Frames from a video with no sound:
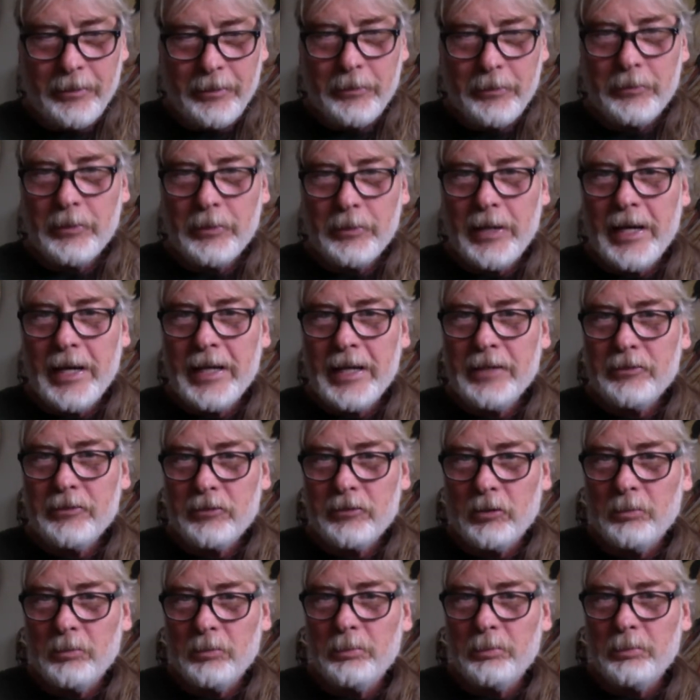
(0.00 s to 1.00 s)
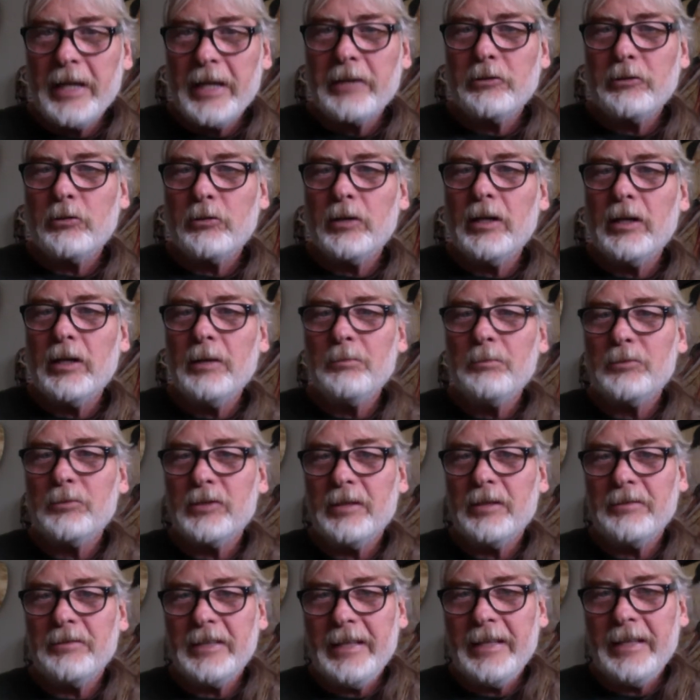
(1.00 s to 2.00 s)
threads or breadcrumbs
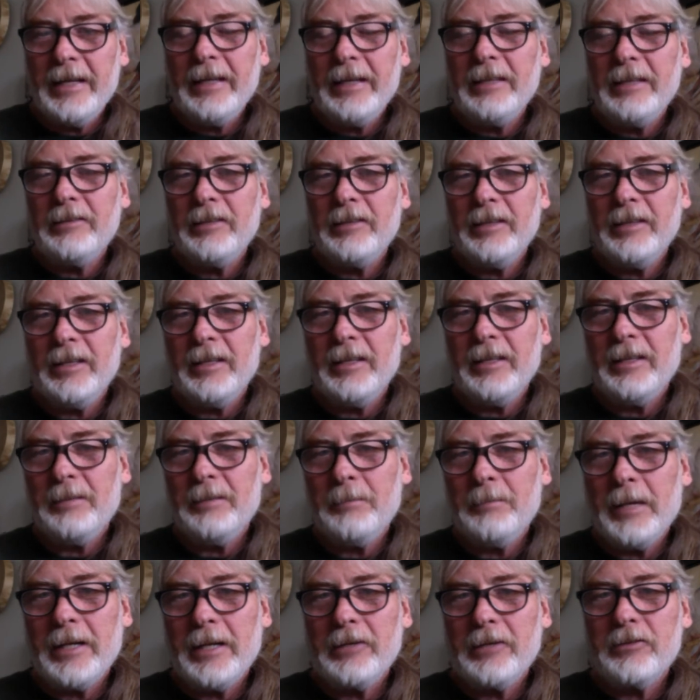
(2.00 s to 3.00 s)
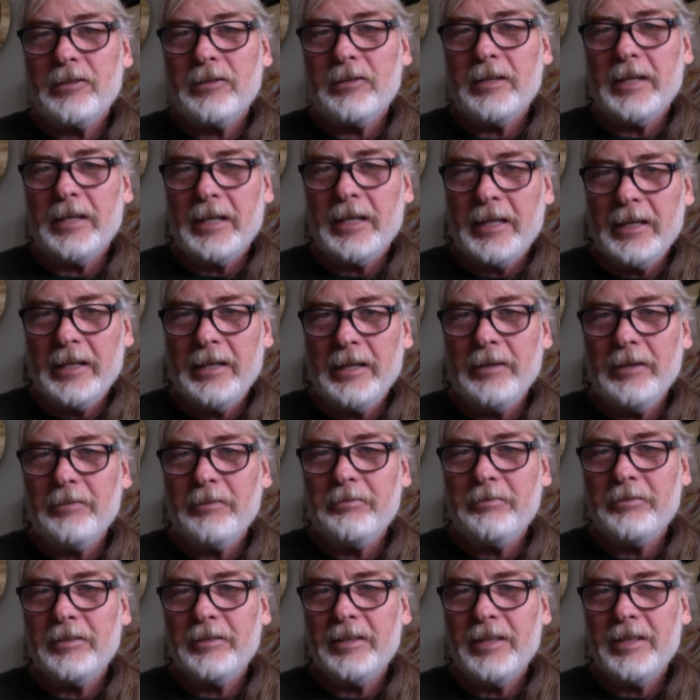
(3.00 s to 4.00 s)
of identity and medicine and
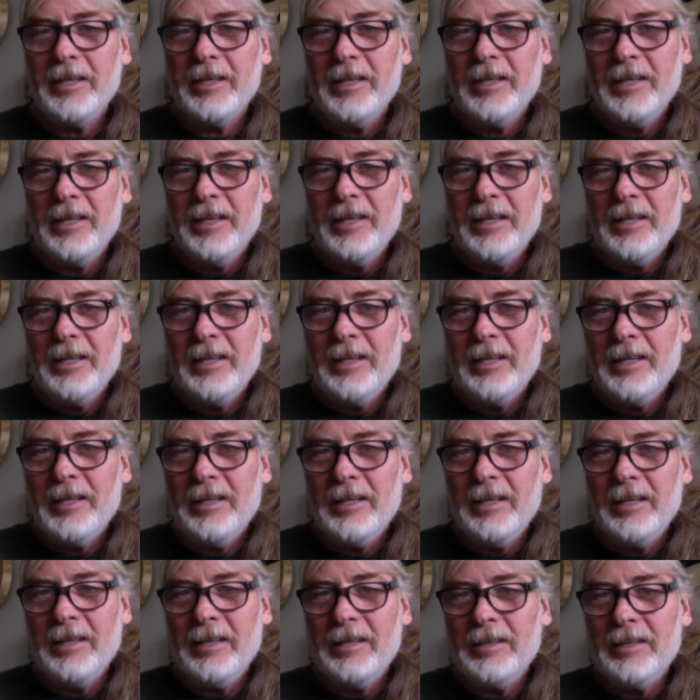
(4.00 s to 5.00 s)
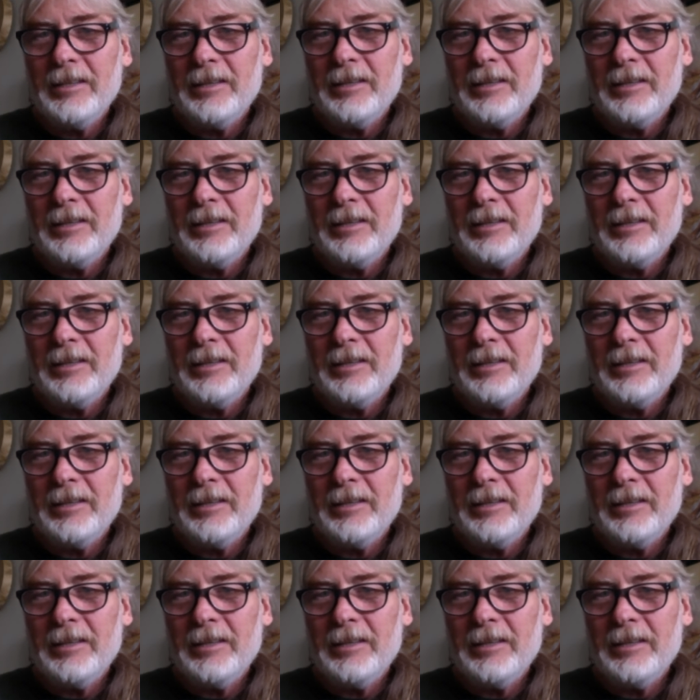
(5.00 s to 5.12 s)
gift uh,